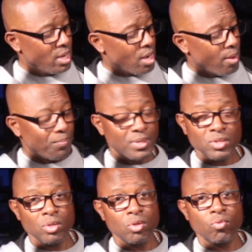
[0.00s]

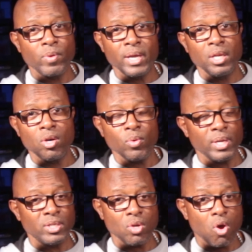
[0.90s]
This little radio
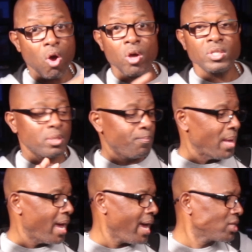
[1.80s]
is
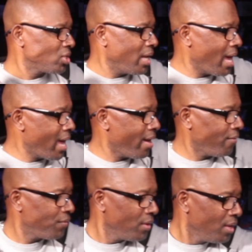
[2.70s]
awesome. I actually
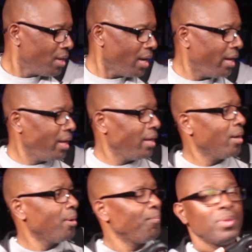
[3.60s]
have a
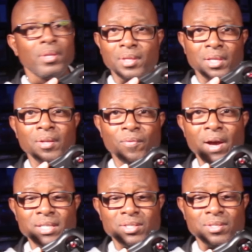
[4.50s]

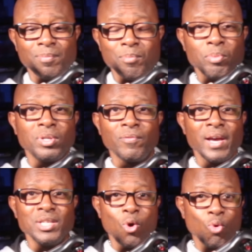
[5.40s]
mobile
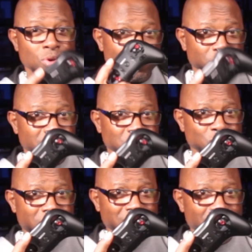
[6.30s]
device holder for this
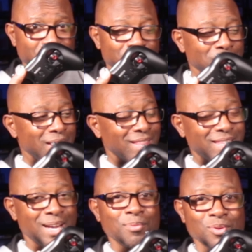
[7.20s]
radio
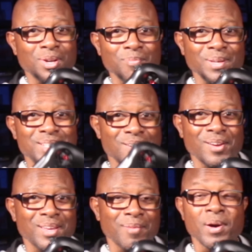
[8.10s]
that I'm going to be
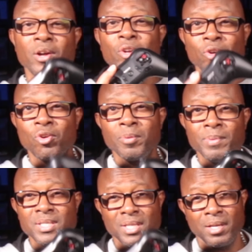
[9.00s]
talking about, or you're going to
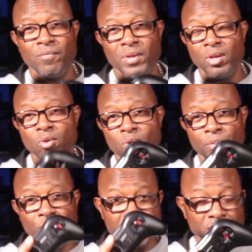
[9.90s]
be seeing a video
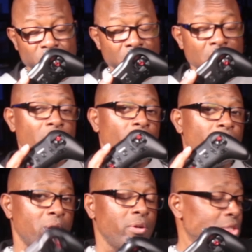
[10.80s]
on this
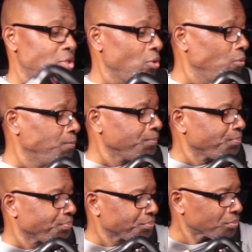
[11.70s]
very soon.
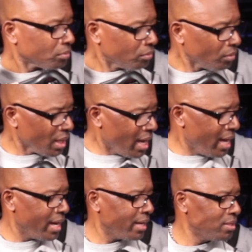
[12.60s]

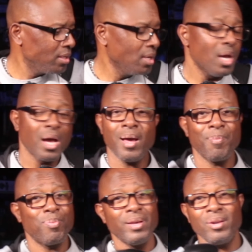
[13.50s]
And I
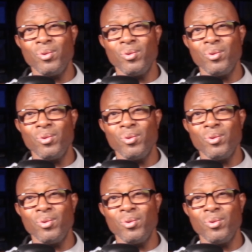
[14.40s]
plan